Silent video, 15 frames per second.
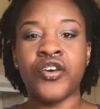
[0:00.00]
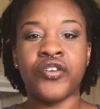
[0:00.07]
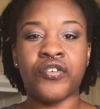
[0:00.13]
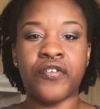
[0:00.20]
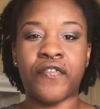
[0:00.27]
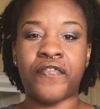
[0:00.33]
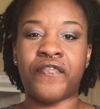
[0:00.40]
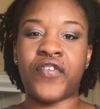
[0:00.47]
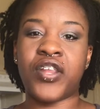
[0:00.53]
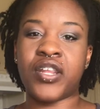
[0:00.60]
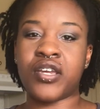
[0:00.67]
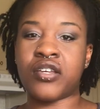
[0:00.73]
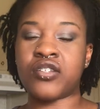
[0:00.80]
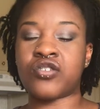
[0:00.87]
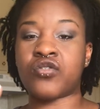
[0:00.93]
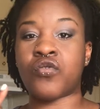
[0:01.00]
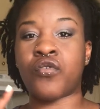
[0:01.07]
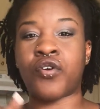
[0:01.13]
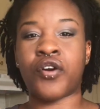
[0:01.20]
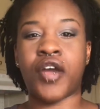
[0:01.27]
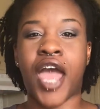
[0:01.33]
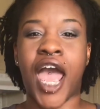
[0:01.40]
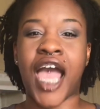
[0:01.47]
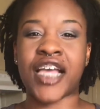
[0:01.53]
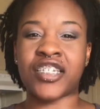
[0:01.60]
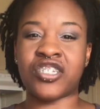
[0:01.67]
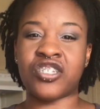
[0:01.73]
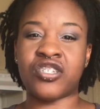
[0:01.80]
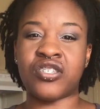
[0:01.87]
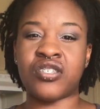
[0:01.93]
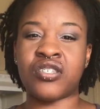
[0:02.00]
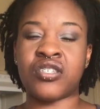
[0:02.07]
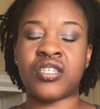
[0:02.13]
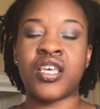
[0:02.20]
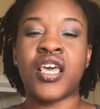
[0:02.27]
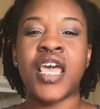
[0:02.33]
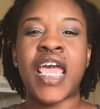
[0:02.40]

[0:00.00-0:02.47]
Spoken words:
your feelings, or actions.